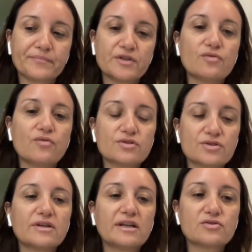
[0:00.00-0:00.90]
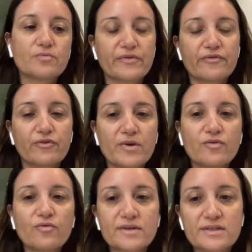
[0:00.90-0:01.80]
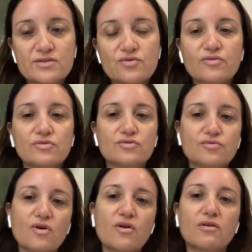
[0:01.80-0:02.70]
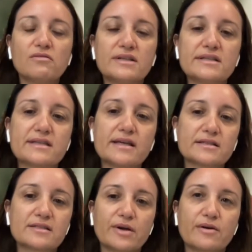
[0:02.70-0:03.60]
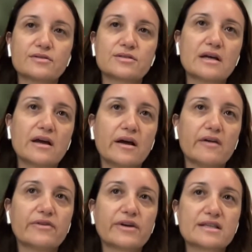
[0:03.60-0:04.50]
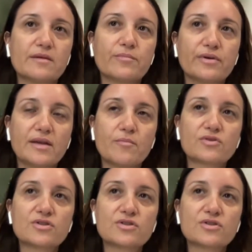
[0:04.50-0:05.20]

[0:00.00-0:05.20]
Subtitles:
You also need to perform maneuvers to know all these things, because, for example, the